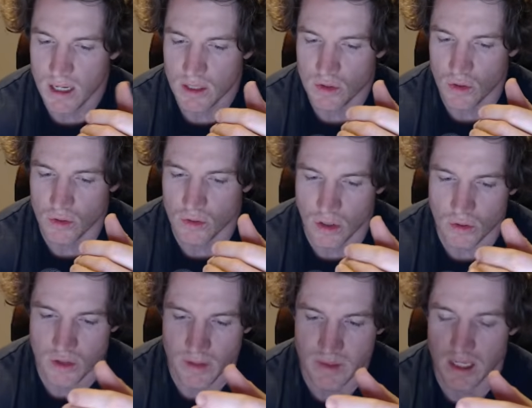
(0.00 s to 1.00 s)
So Donald
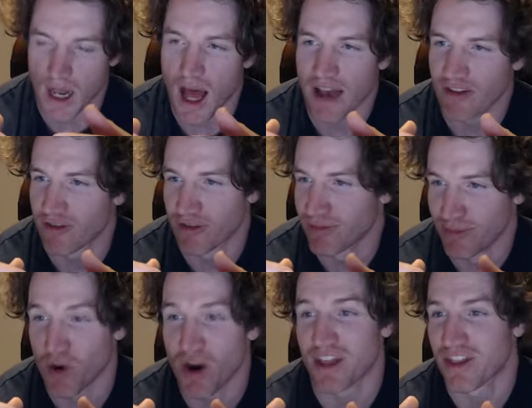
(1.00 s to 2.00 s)
Trump's life
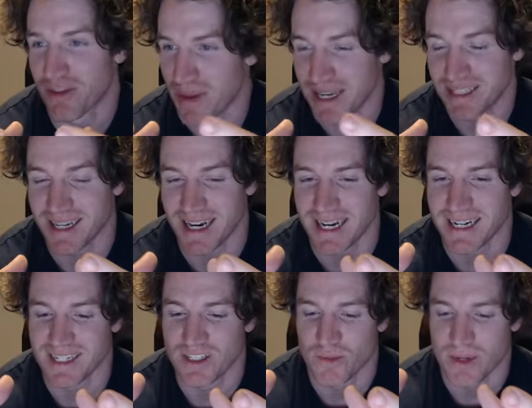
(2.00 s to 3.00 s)
breath basically
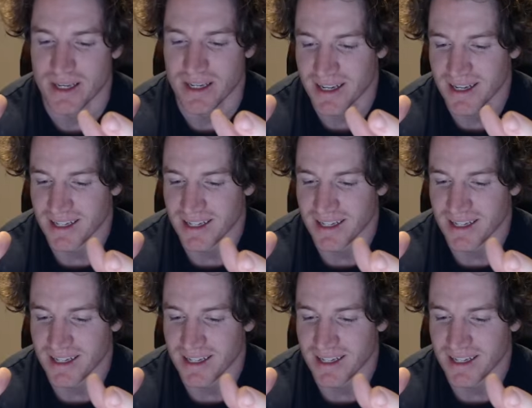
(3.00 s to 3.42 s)
needs to be